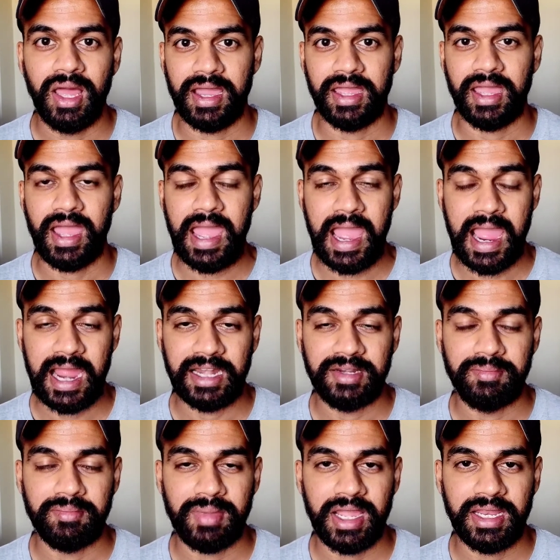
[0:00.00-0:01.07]
I
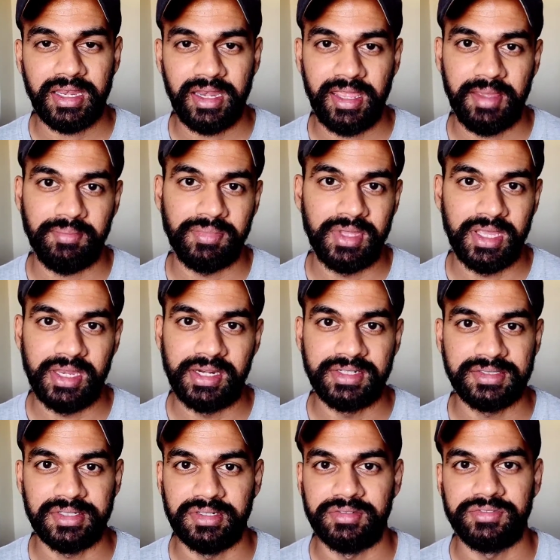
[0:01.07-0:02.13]
add my name there
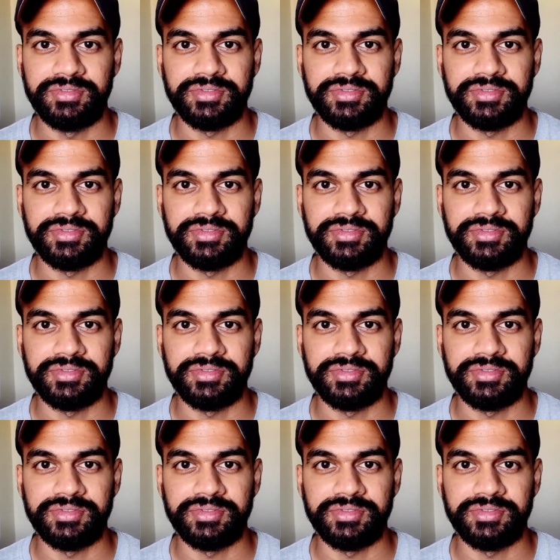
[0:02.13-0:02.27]
itself.